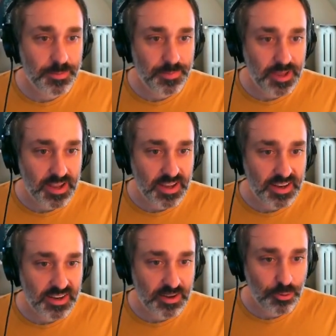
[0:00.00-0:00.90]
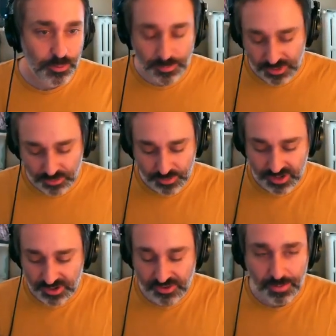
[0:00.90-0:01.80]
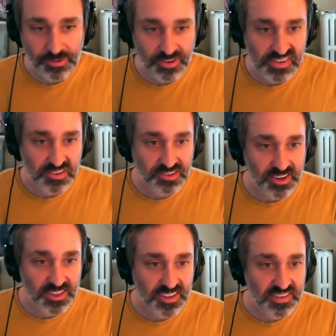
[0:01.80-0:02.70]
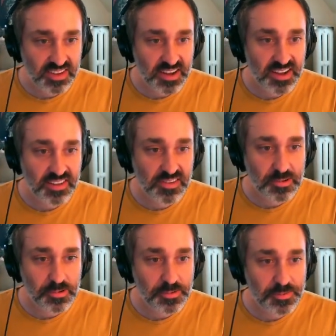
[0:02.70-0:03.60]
And we do want to drop the resolution on this, so